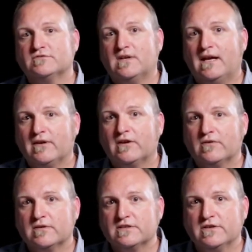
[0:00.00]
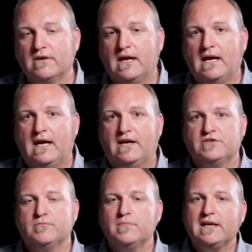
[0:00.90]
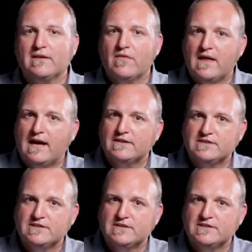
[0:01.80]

So I would encourage you, as you're meeting that